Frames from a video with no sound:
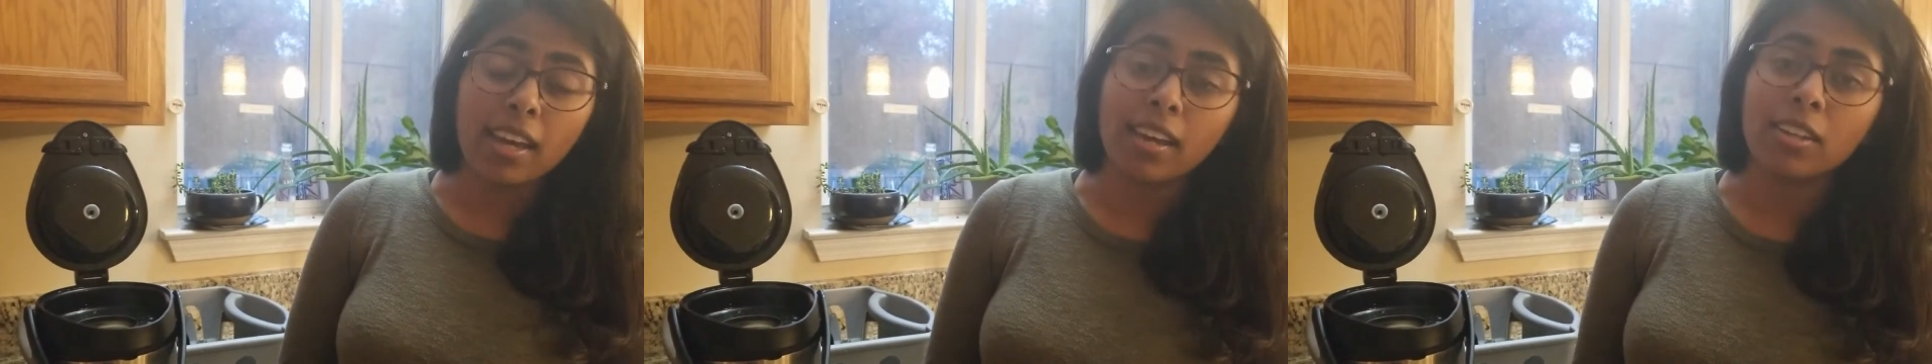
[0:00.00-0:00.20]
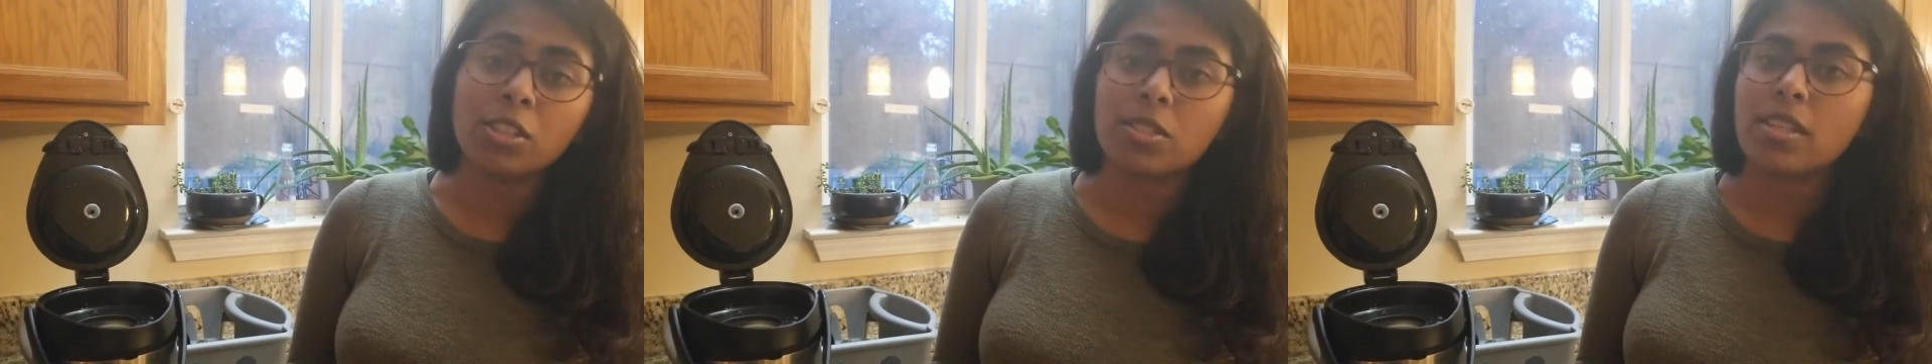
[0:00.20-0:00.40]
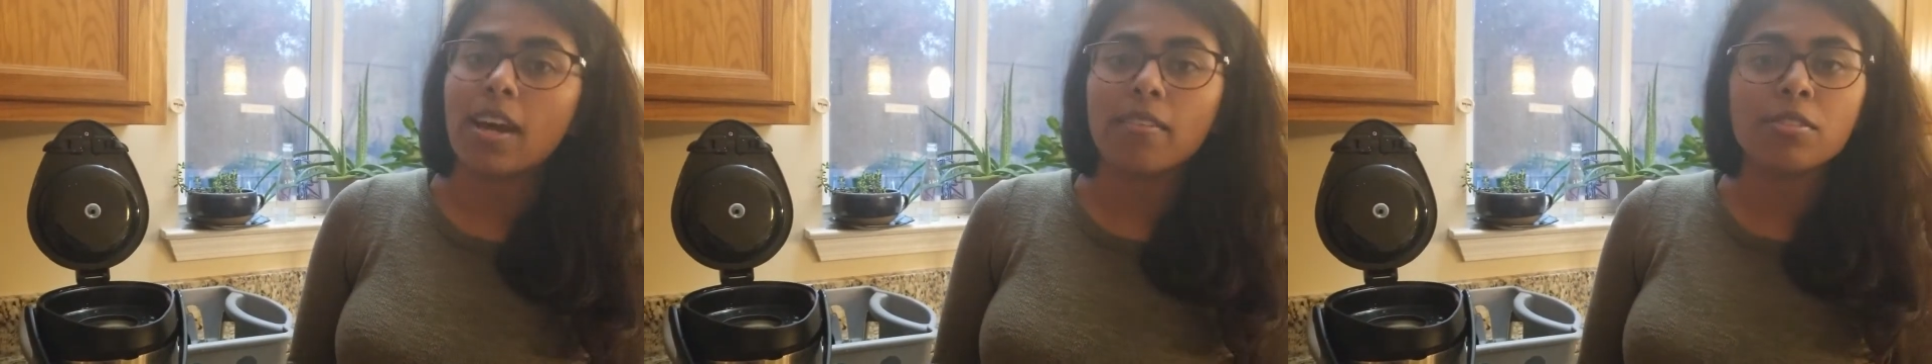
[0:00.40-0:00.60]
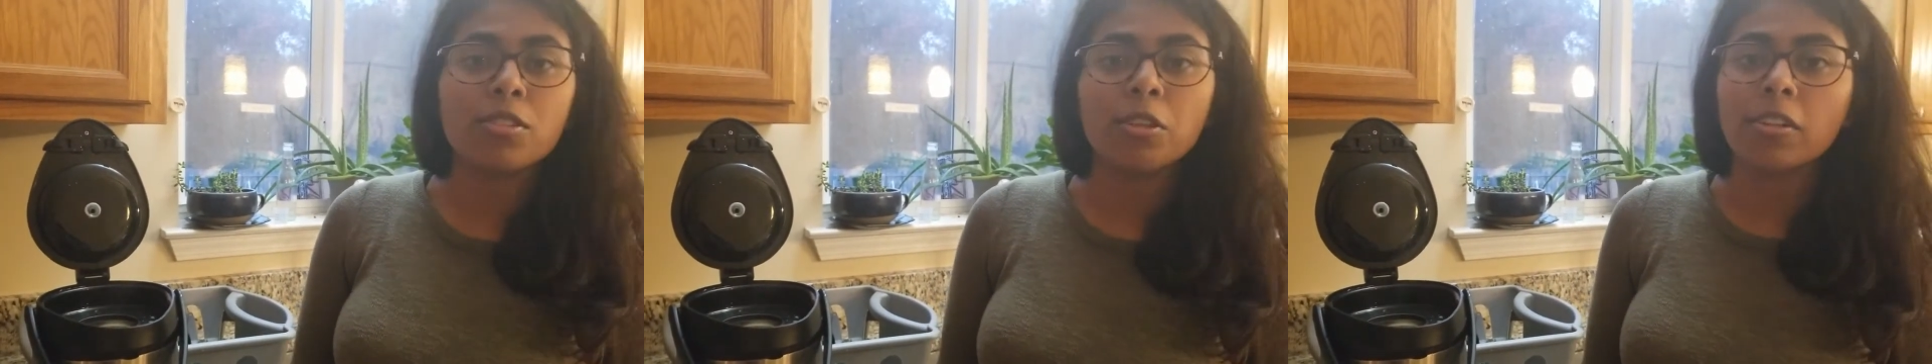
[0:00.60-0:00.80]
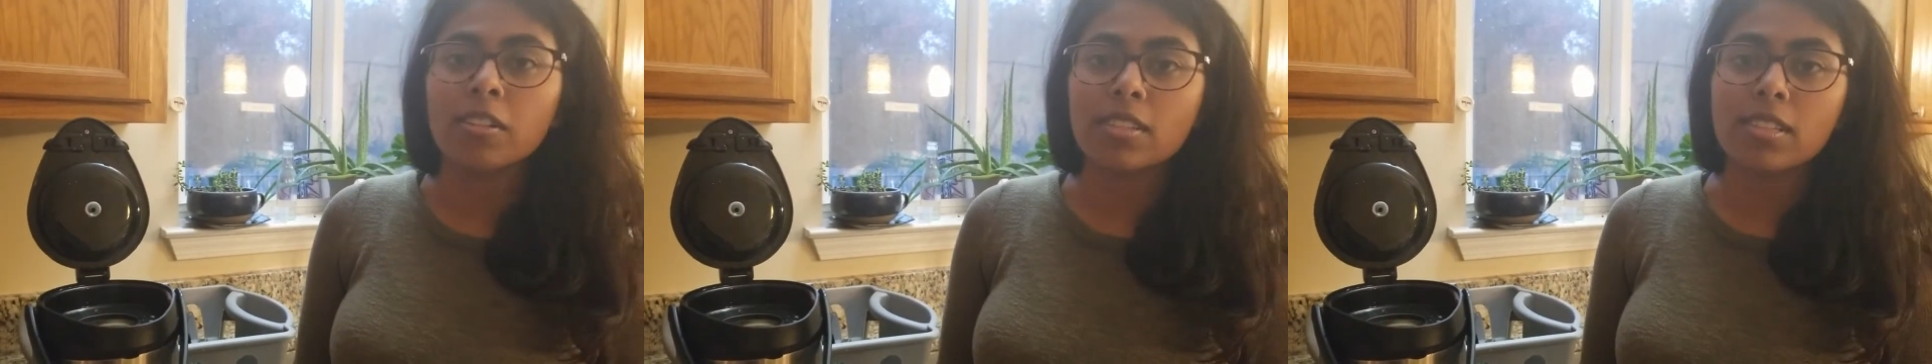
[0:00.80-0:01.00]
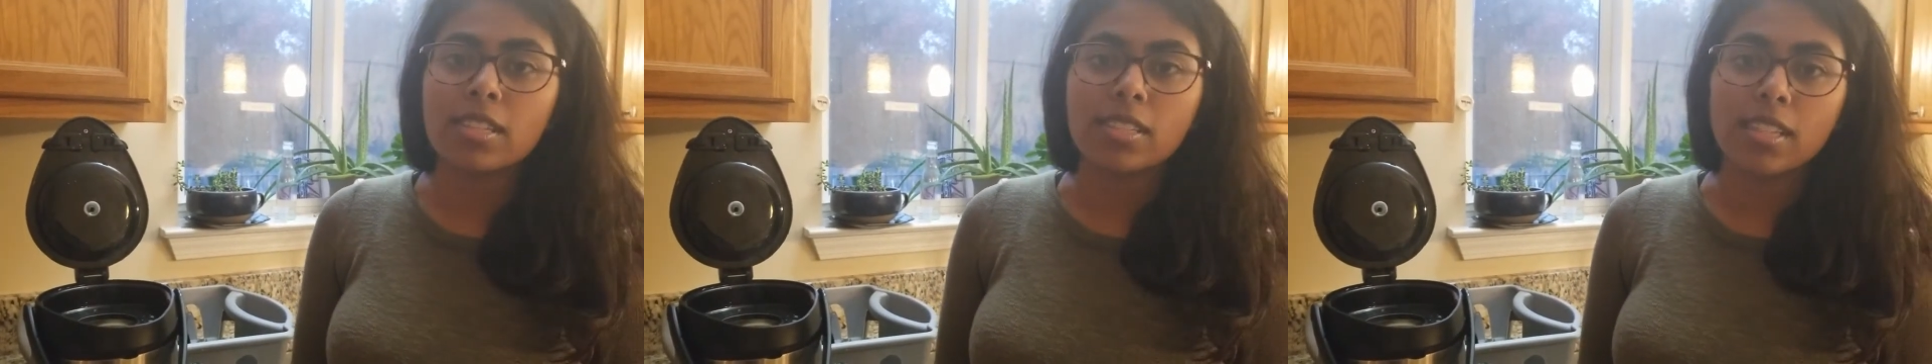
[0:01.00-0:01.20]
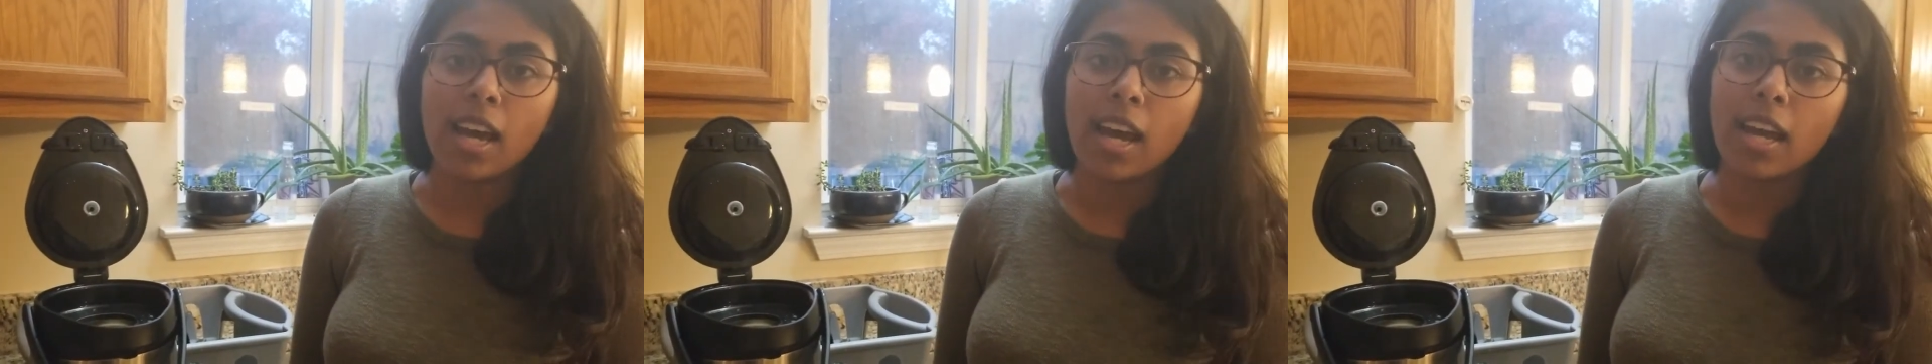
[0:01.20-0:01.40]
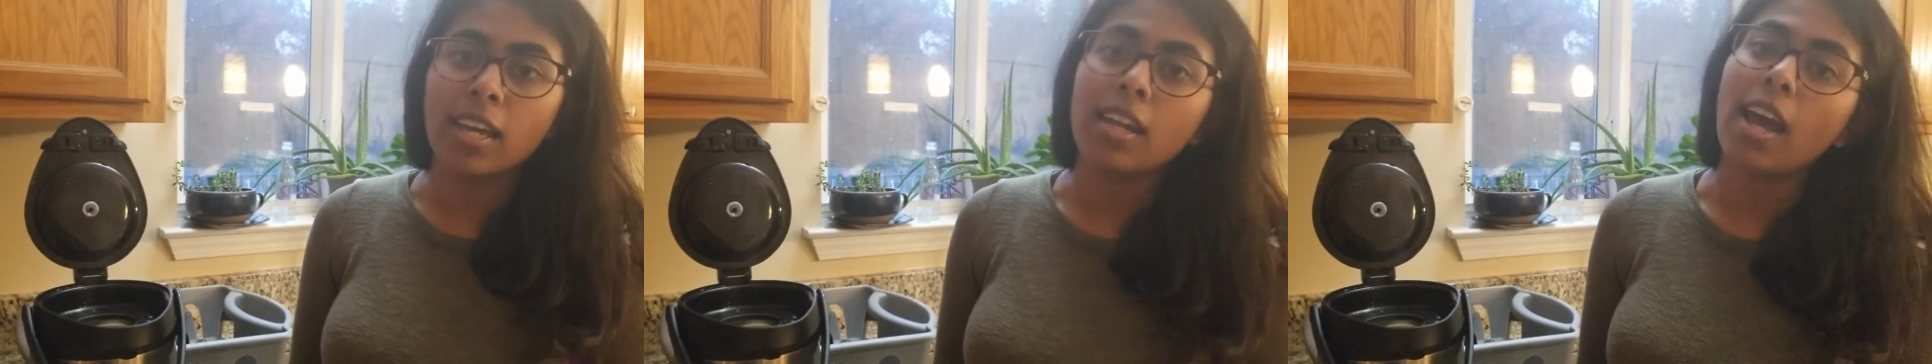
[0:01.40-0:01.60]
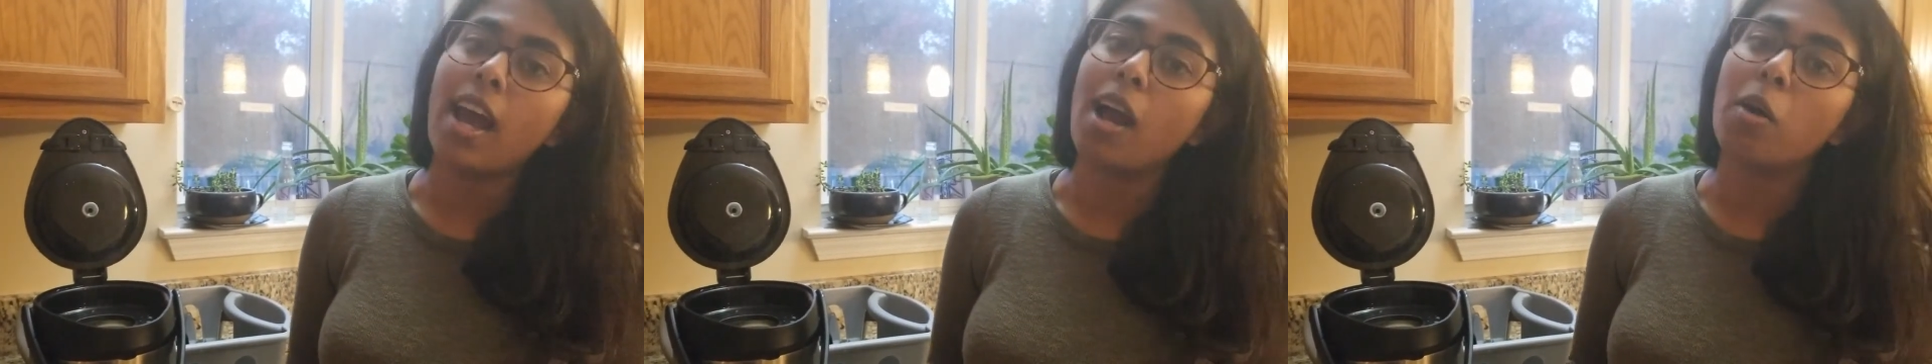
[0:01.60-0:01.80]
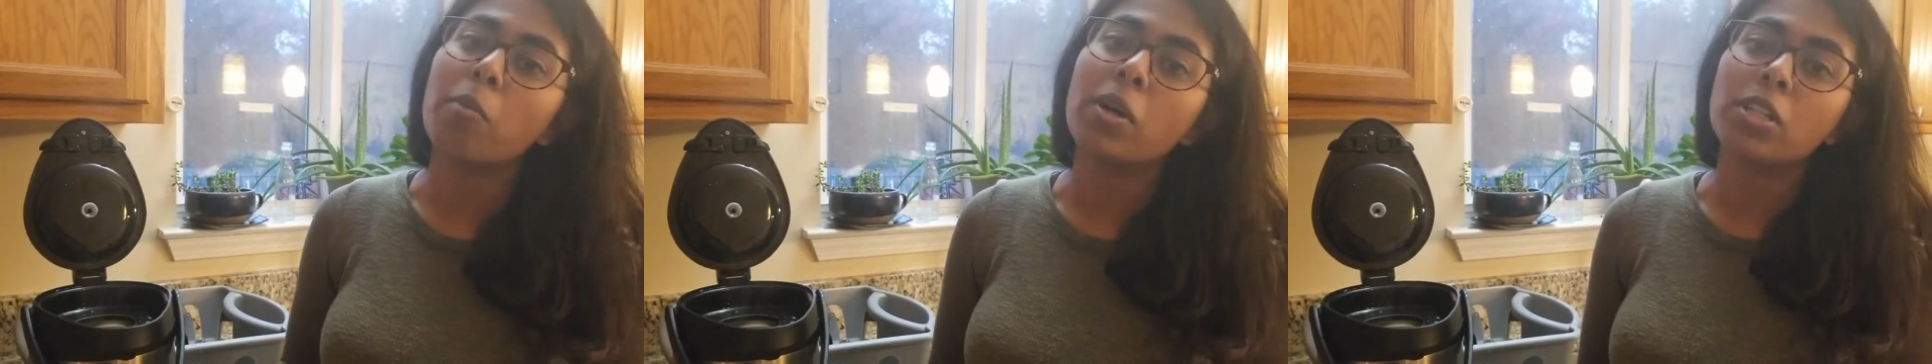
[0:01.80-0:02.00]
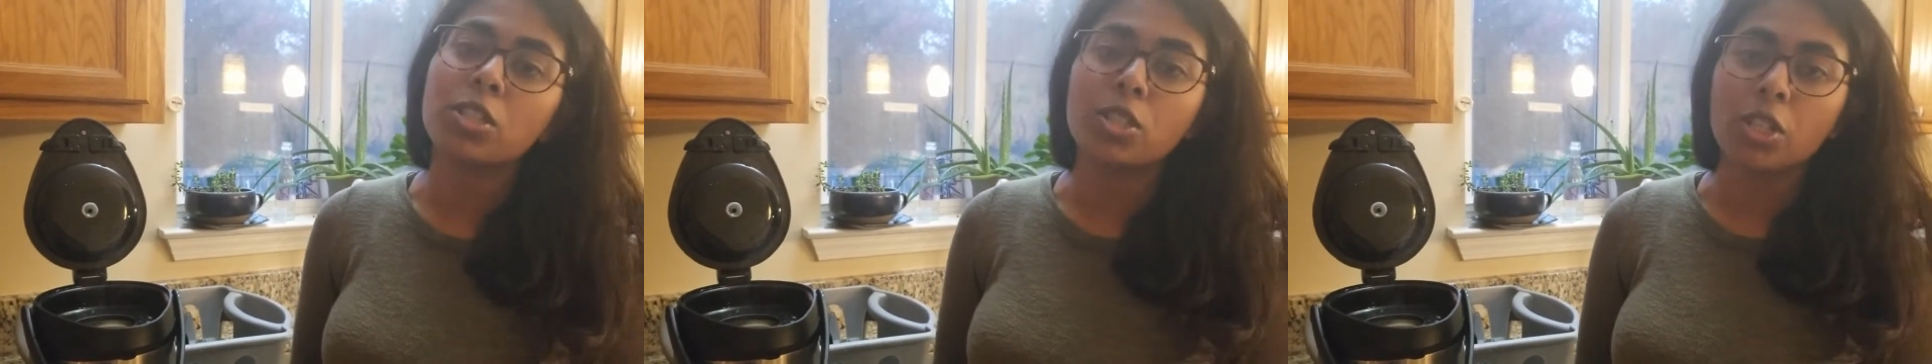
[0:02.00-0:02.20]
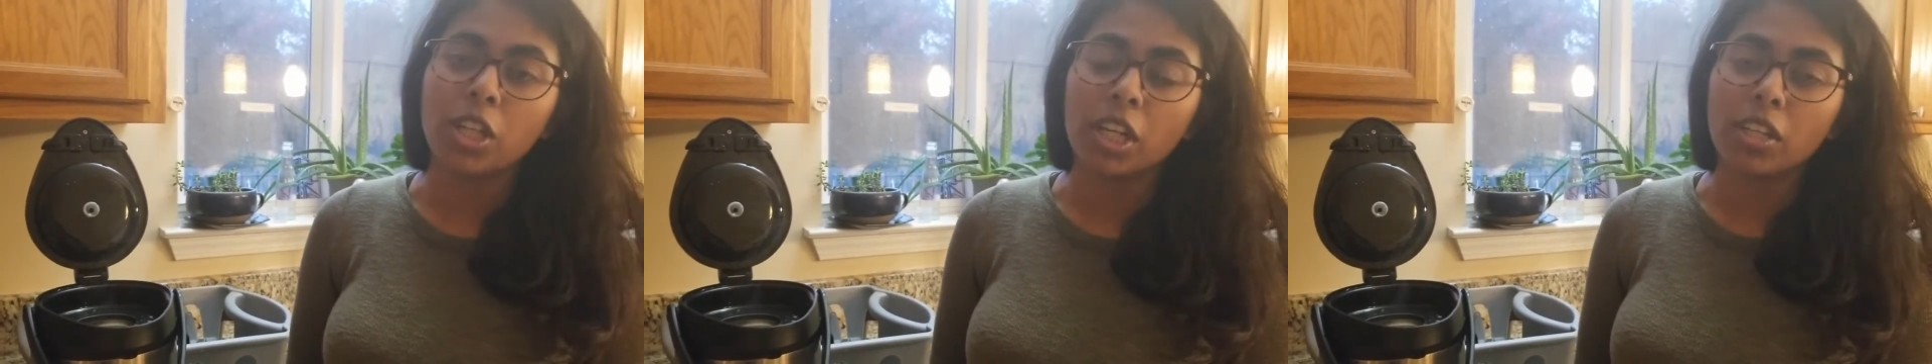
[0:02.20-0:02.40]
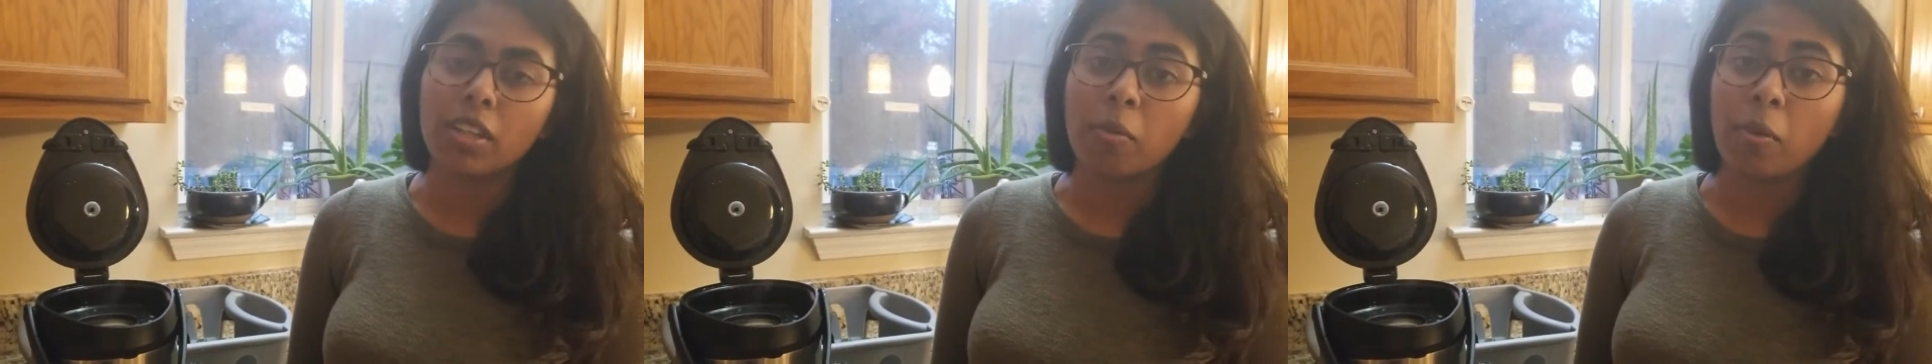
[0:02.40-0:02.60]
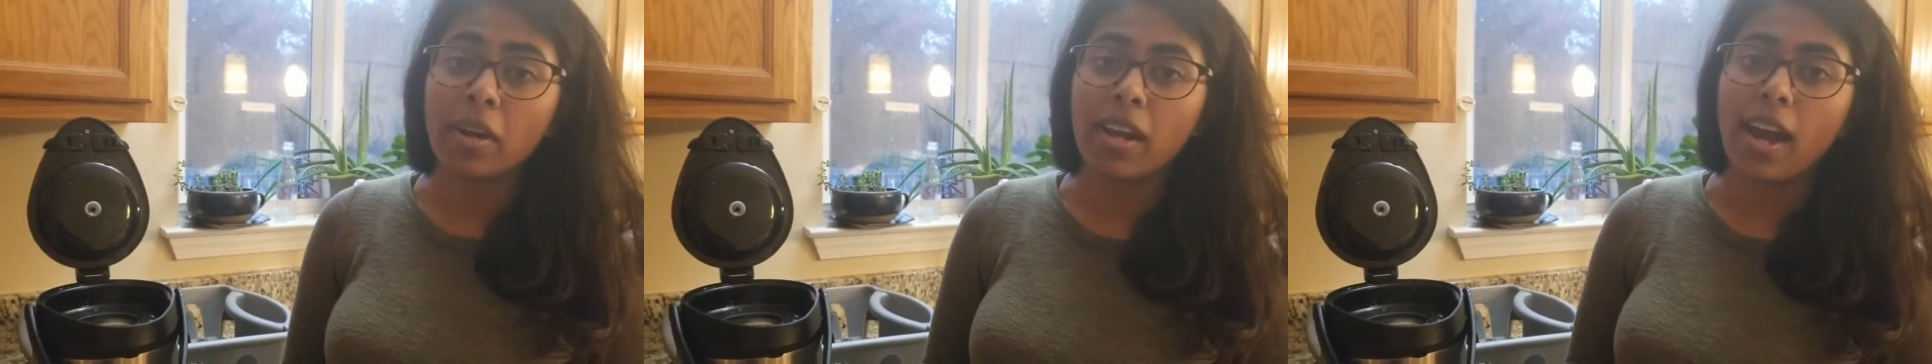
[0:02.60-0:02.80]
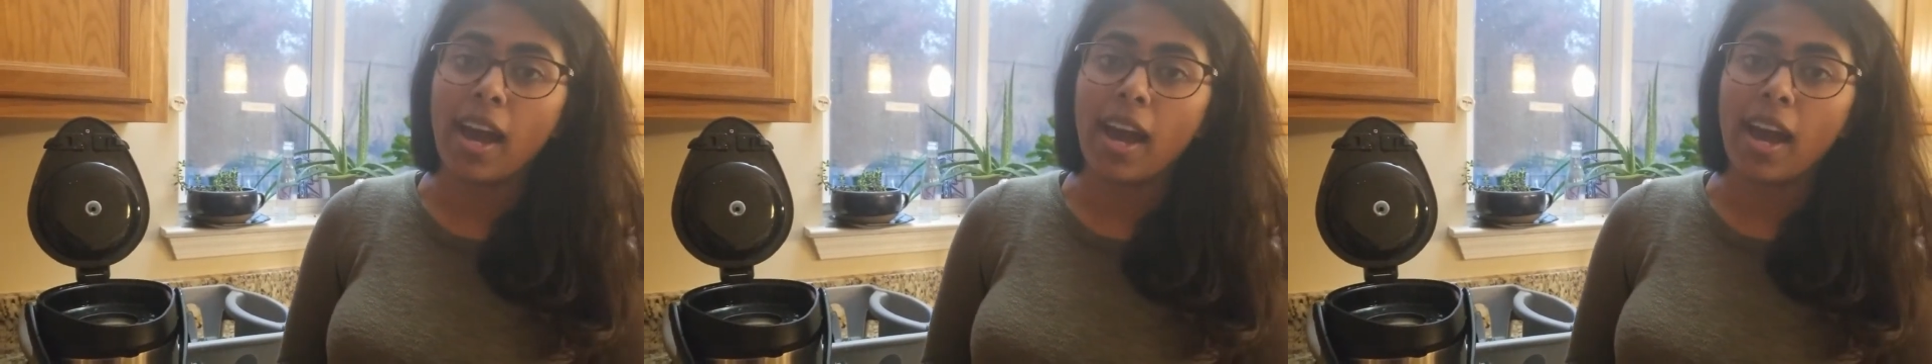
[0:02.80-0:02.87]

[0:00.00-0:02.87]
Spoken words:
and just have students decide how much sugar they want to